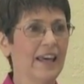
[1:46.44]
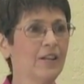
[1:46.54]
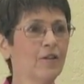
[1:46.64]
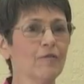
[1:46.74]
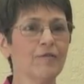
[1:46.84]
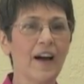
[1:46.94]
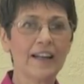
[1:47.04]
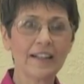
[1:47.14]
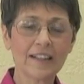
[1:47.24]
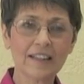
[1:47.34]
You'll
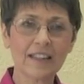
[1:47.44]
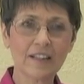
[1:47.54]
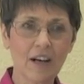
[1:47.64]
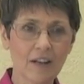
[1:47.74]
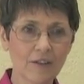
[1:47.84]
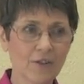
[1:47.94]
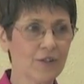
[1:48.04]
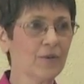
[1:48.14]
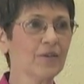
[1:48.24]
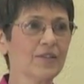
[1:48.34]
find it at the dollar
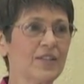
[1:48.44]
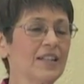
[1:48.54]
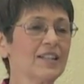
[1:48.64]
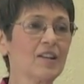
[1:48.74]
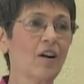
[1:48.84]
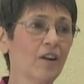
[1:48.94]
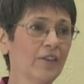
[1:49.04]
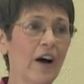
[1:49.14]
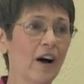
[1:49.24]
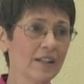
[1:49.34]
stores. It's
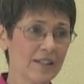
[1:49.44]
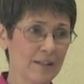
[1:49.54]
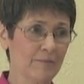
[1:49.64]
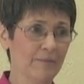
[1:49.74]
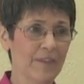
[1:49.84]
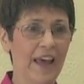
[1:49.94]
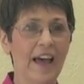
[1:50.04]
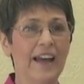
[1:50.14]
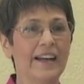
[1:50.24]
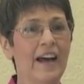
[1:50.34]
called Awesome.
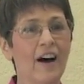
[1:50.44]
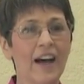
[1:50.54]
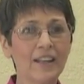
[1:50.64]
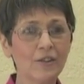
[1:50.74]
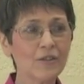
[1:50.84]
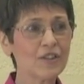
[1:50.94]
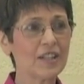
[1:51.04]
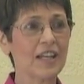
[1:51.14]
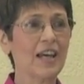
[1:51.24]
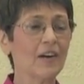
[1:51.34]
Now, I used to
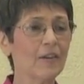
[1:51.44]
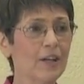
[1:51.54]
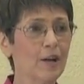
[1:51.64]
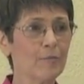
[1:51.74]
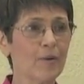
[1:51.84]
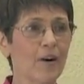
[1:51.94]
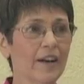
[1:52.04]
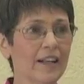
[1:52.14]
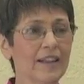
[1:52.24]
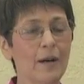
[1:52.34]
carry a
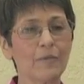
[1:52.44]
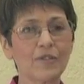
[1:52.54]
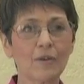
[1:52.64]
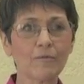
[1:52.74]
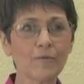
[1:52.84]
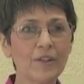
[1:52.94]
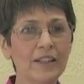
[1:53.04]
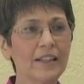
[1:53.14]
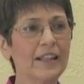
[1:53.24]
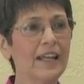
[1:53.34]
product that was
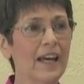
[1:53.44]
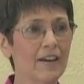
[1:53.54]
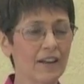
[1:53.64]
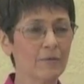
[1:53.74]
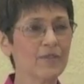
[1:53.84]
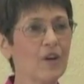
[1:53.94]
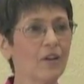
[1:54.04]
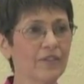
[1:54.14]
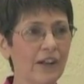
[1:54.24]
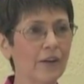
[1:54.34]
it was
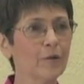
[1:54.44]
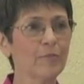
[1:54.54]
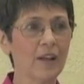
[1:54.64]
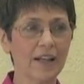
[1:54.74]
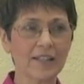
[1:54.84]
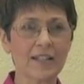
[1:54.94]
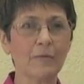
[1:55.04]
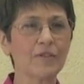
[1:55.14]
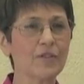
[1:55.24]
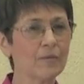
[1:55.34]
called Terra Plus.
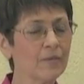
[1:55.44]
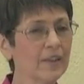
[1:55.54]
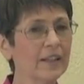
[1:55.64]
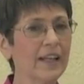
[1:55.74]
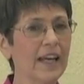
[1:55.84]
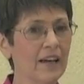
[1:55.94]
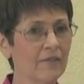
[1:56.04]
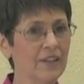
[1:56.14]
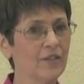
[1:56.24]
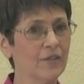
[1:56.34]
That was a really
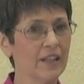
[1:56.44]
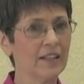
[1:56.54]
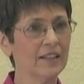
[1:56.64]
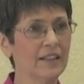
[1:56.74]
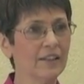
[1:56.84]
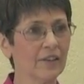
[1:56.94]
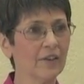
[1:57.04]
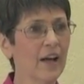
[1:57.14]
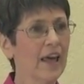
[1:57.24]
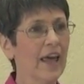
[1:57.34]
heavy-duty cleaner.